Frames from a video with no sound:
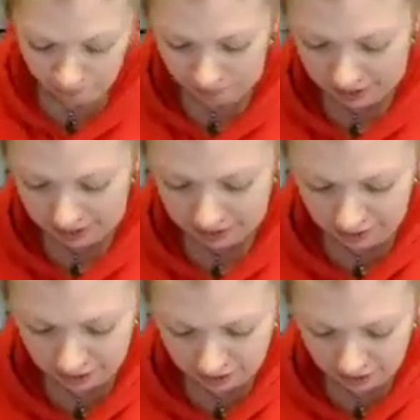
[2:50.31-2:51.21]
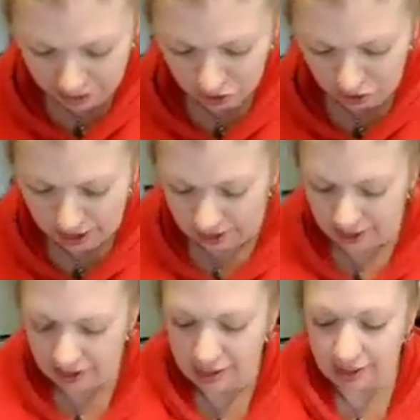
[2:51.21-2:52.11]
But I'm just going to drain
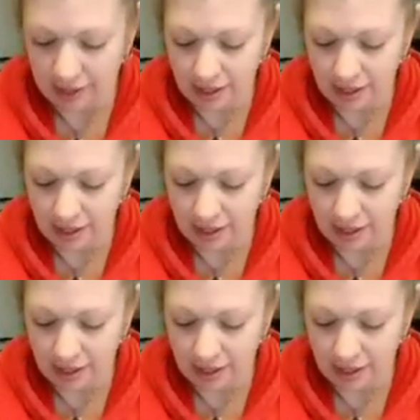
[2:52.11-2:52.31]
these,